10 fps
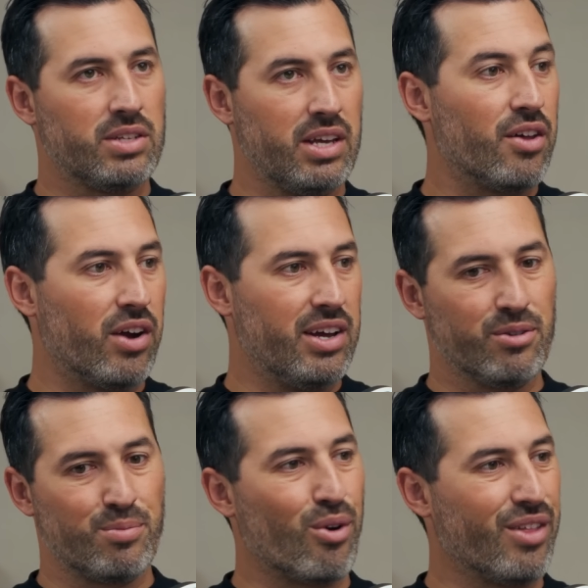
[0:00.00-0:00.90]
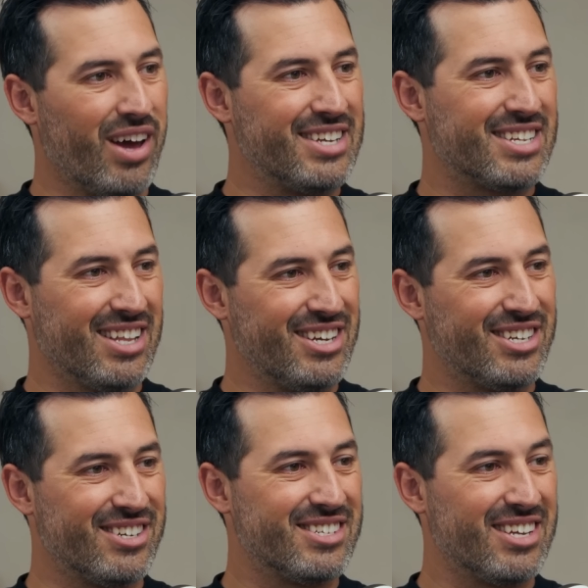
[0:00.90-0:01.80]
it was more the
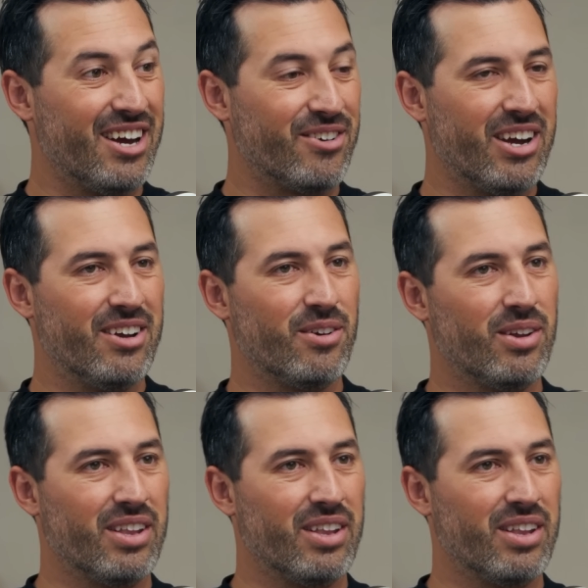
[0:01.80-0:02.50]
isolation side, right?